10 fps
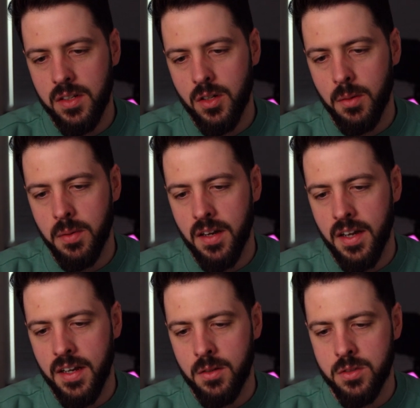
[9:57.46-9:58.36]
look up
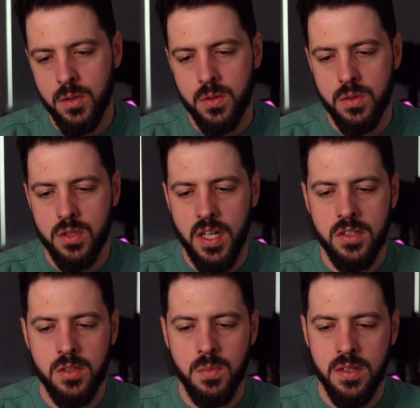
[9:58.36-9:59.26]
online how to
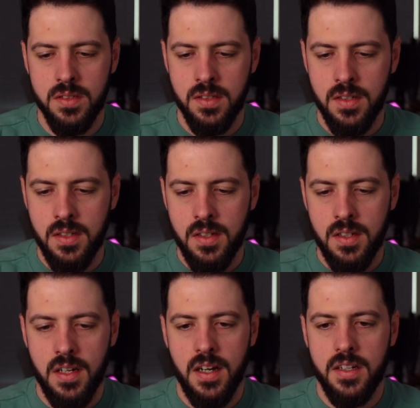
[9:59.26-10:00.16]
charge it, because
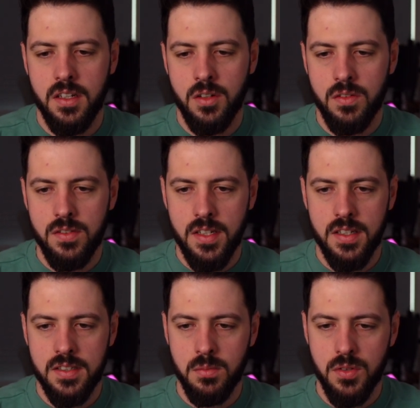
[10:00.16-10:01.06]
couldn't
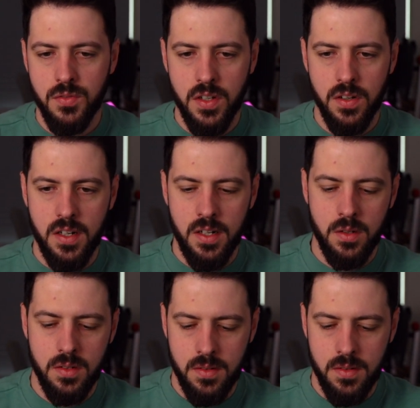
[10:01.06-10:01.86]
seem to figure it out.